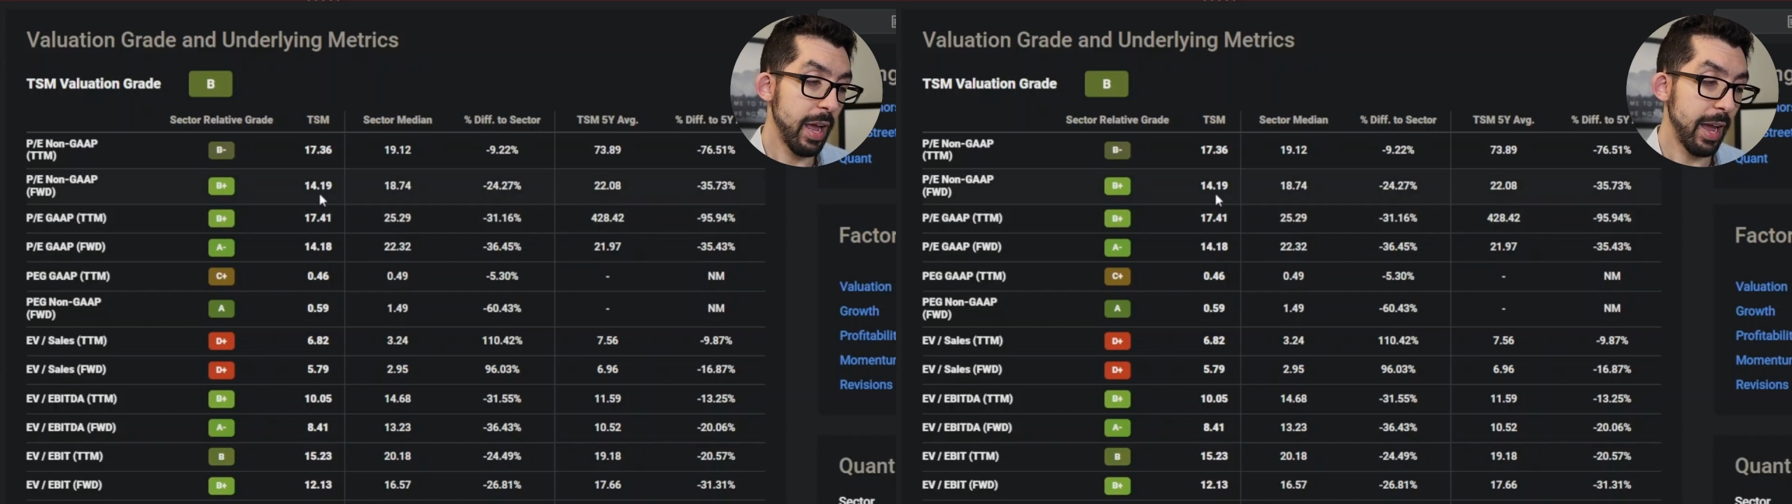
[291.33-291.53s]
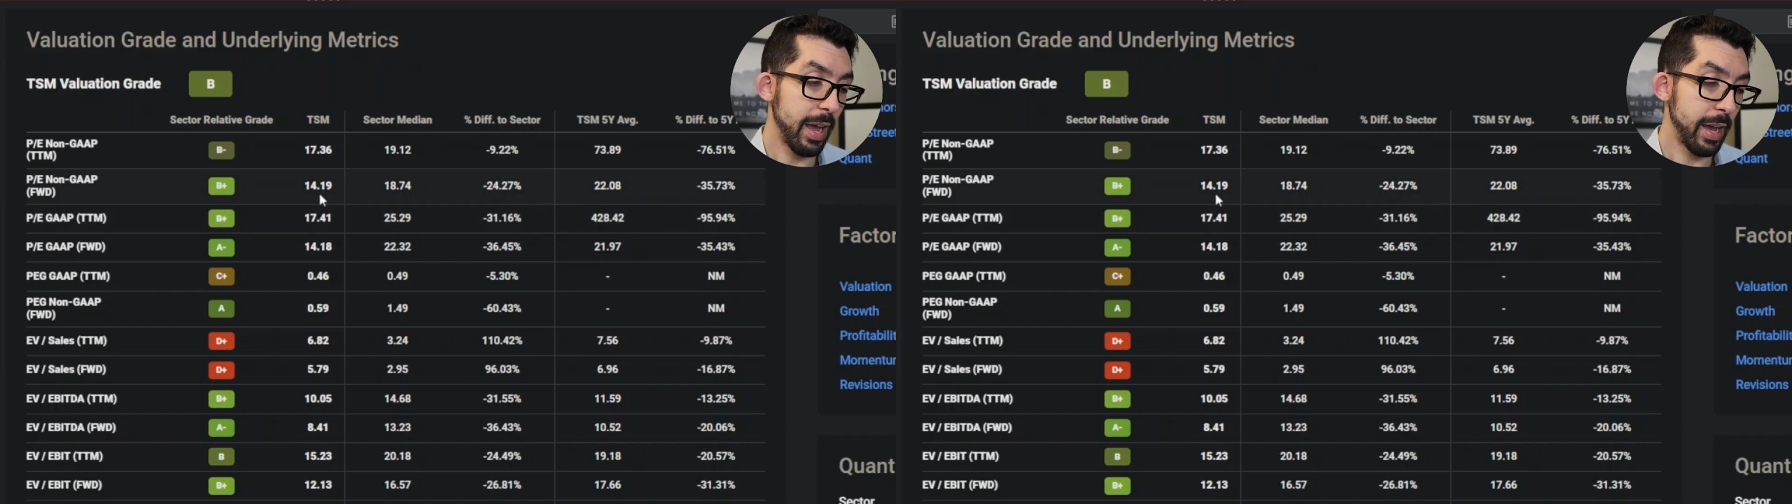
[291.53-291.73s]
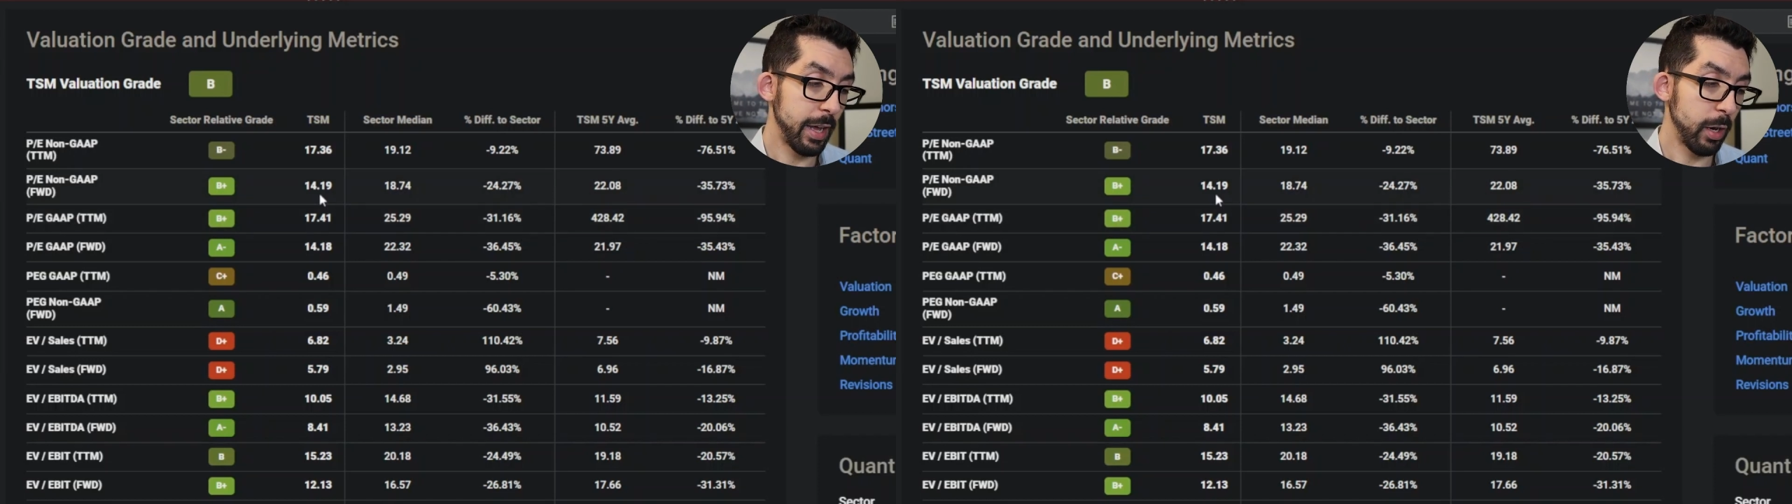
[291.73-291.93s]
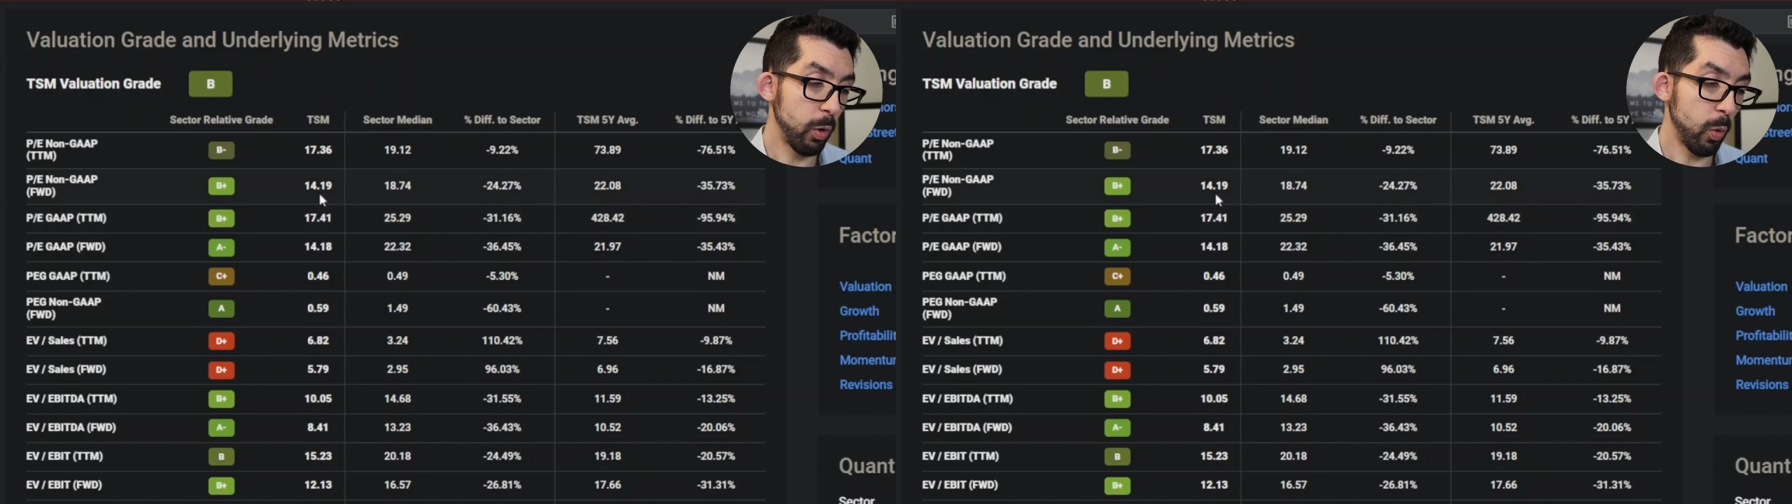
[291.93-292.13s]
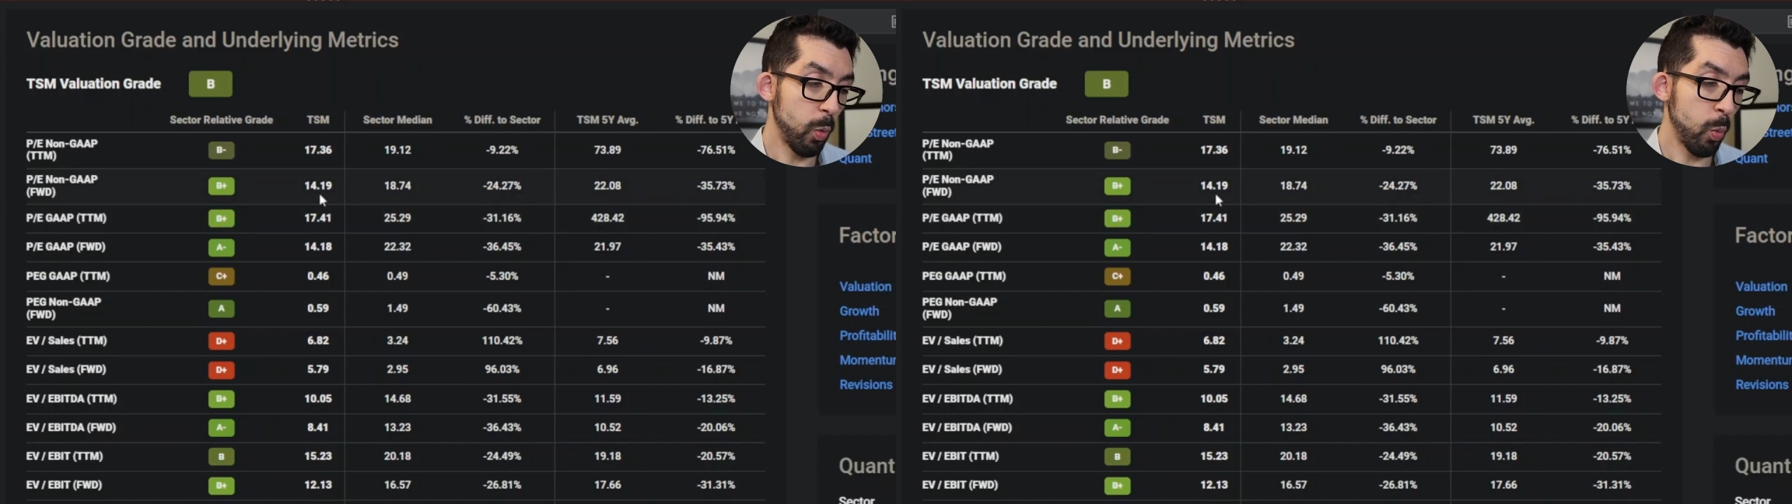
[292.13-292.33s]
And
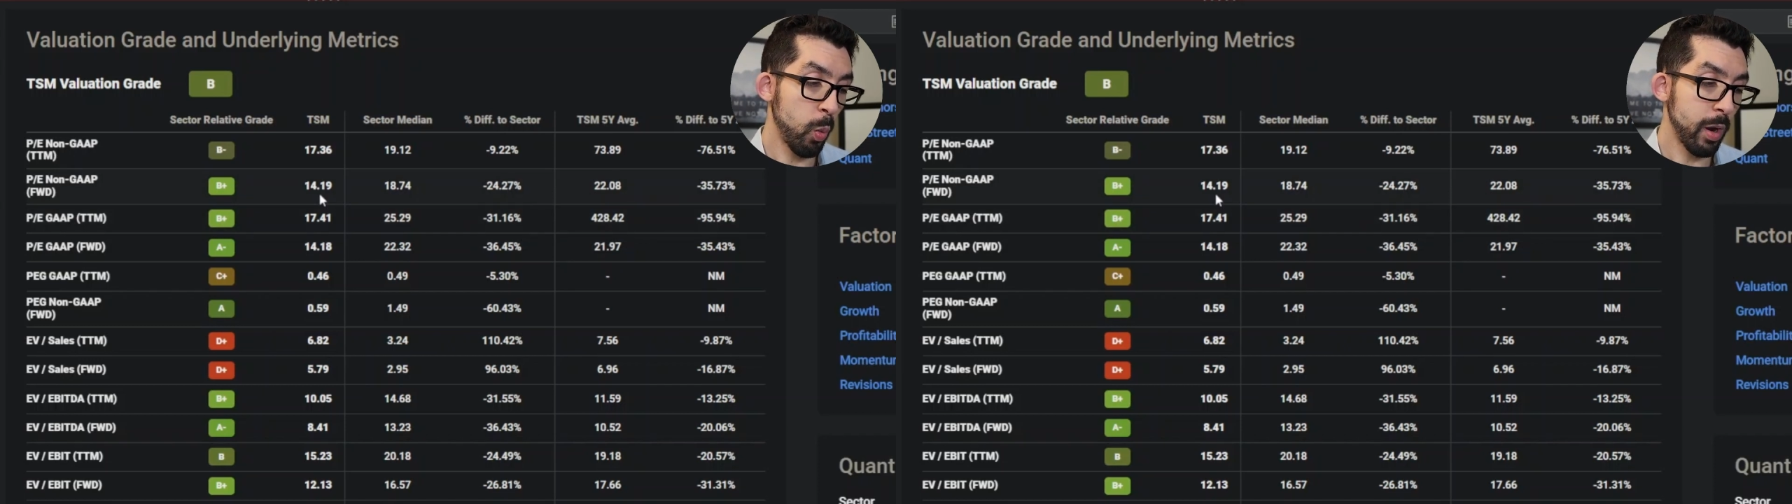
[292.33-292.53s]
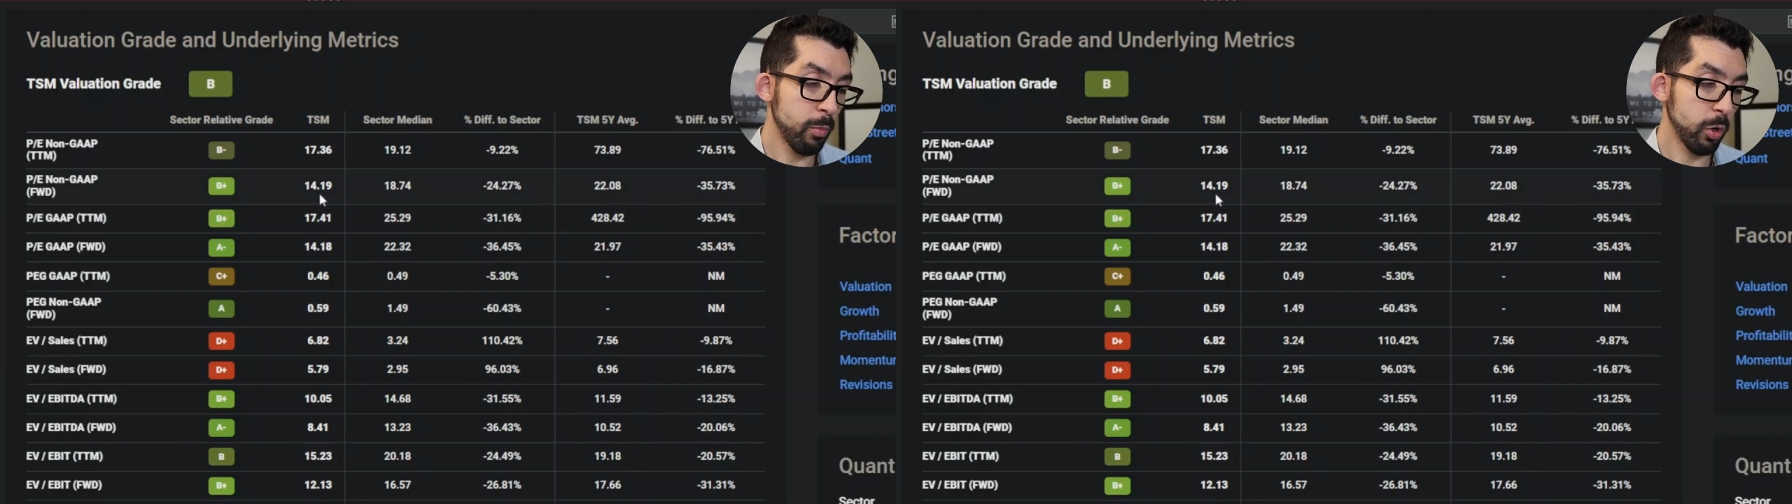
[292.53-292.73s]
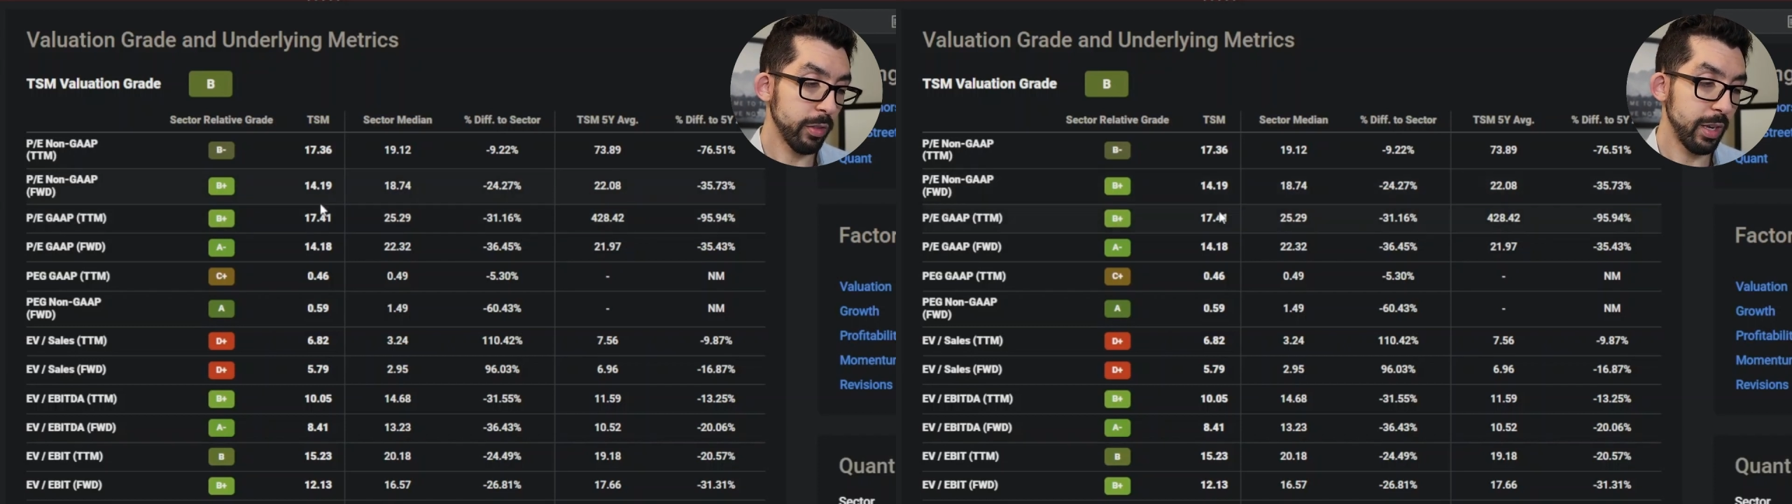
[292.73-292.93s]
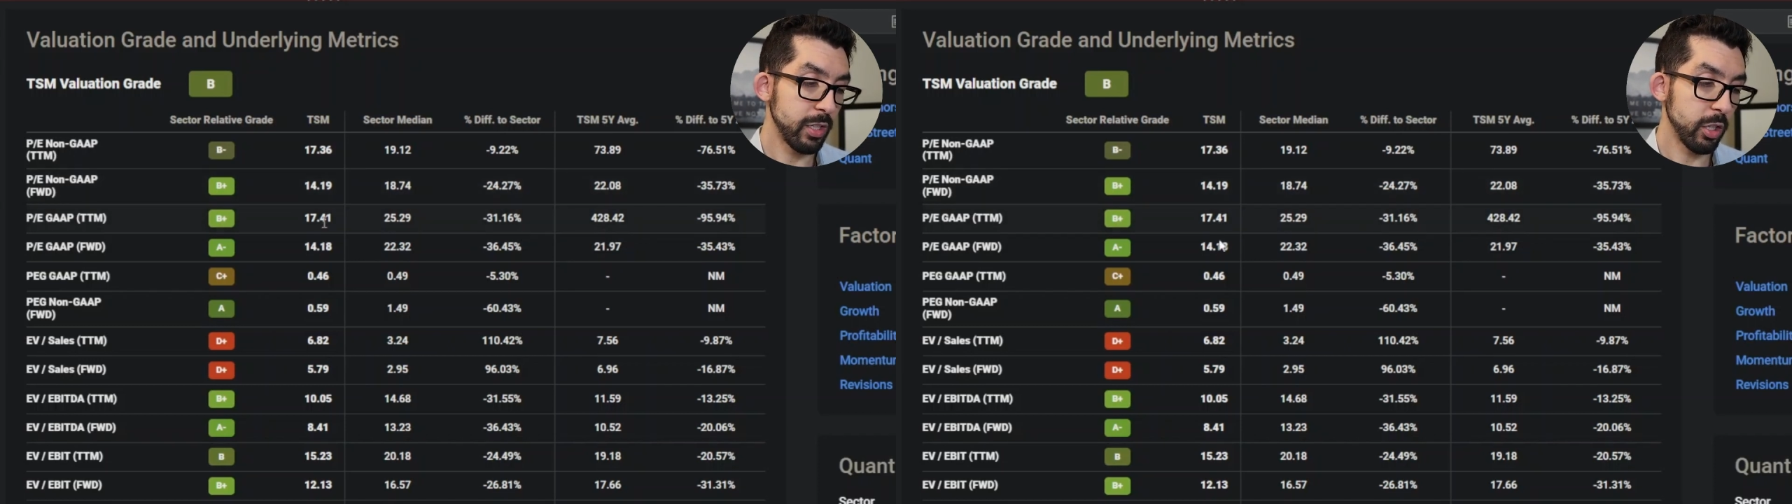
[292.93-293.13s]
one more thing